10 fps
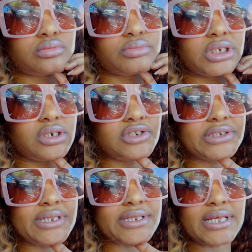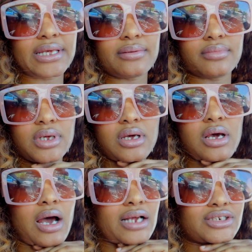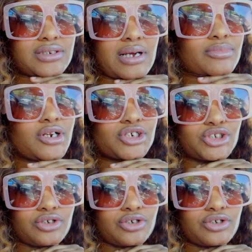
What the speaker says: because the theme, I'm gonna